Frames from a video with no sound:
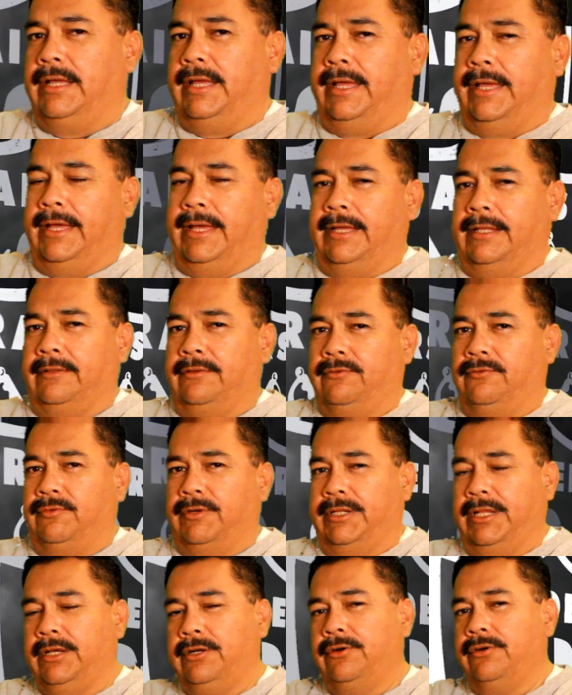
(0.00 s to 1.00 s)
And
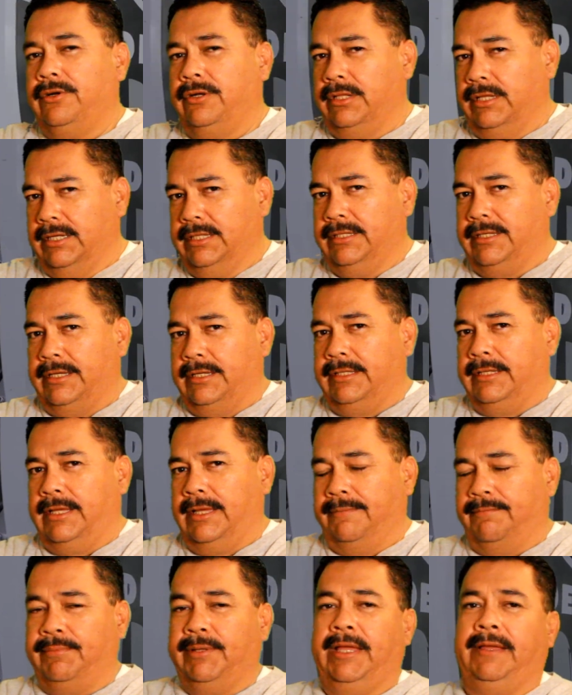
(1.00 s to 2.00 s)
when they go to London
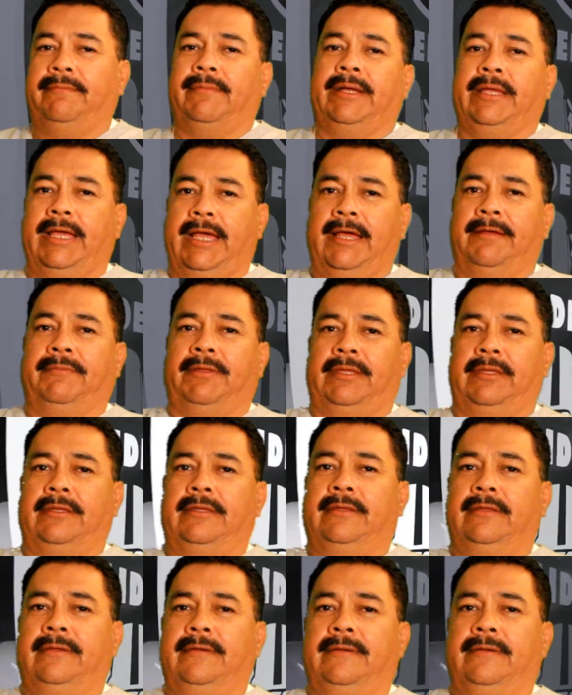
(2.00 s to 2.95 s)
and play Miami,